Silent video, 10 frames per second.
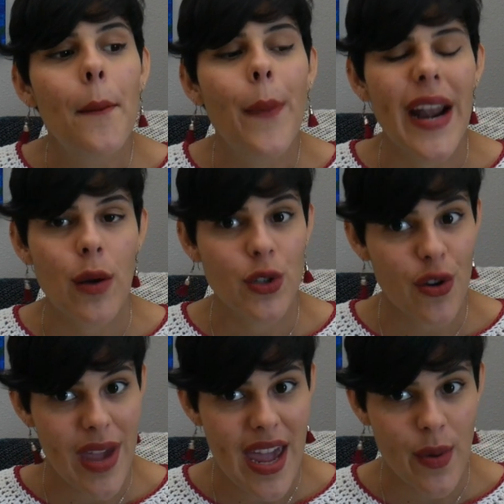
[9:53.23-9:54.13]
but I was
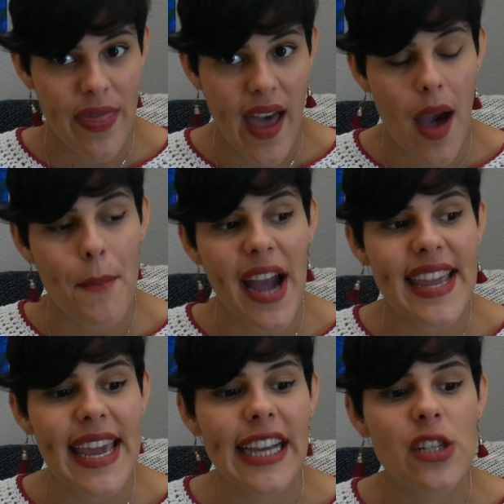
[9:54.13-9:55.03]
okay with that. My
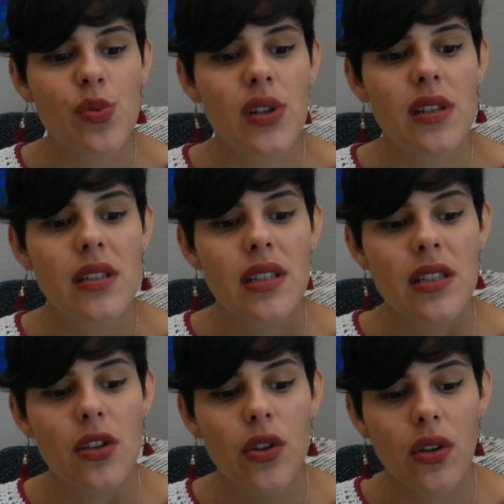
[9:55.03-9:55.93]
gauge
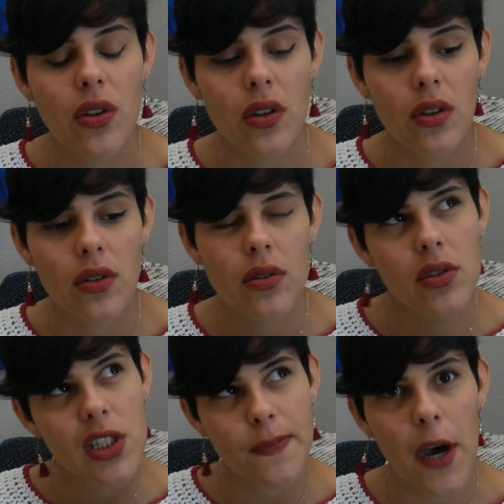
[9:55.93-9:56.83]
was
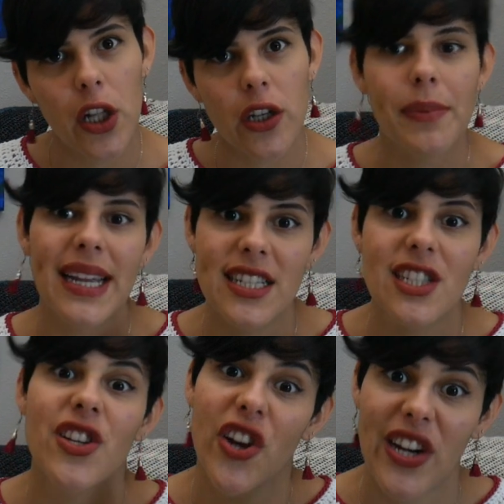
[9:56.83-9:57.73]
smaller because
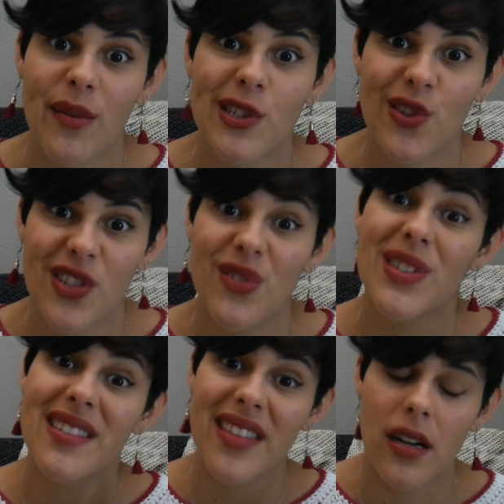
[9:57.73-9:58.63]
the yarn I was using
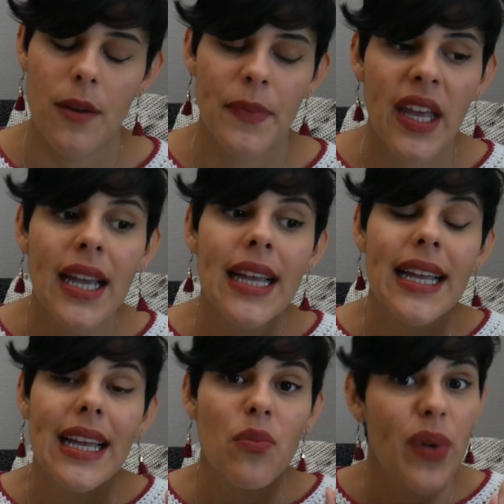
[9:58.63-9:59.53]
was thinner.
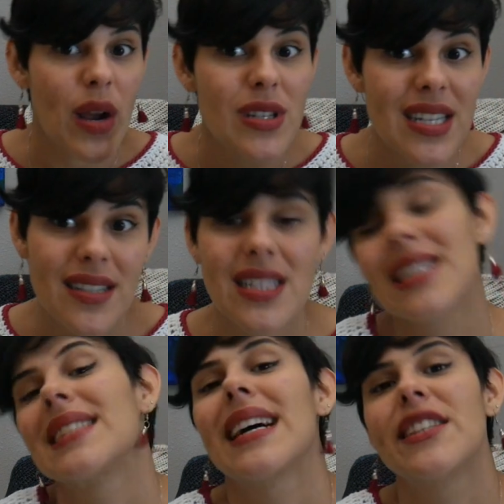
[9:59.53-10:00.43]
but I was
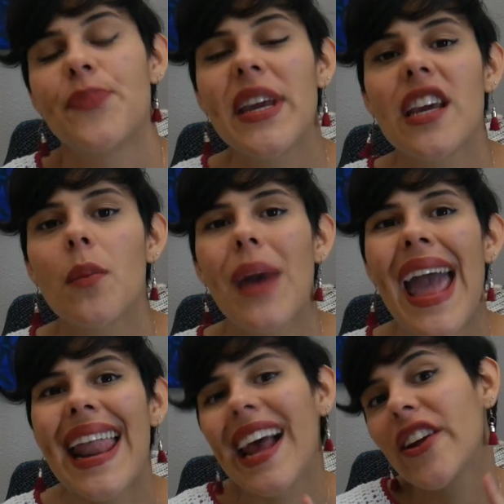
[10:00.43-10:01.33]
testing a size medium,
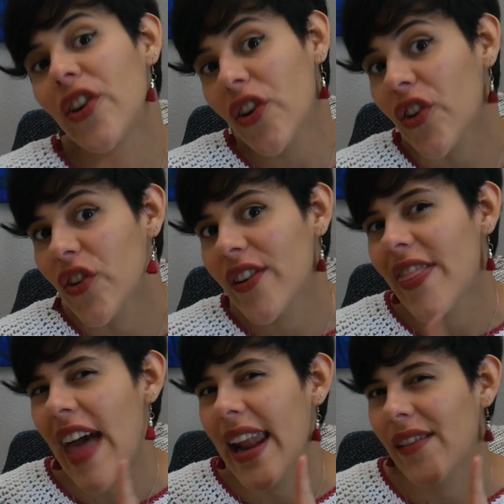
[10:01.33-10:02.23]
and I knew
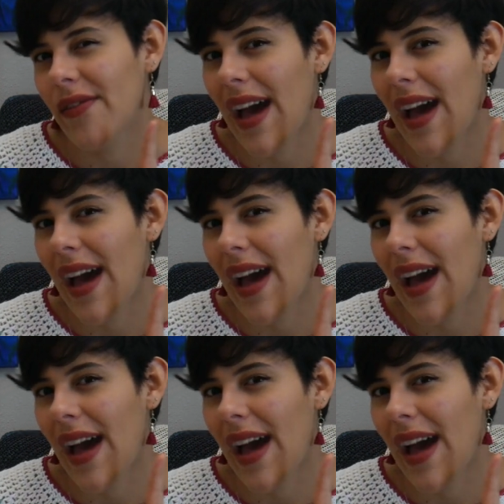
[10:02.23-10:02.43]
that if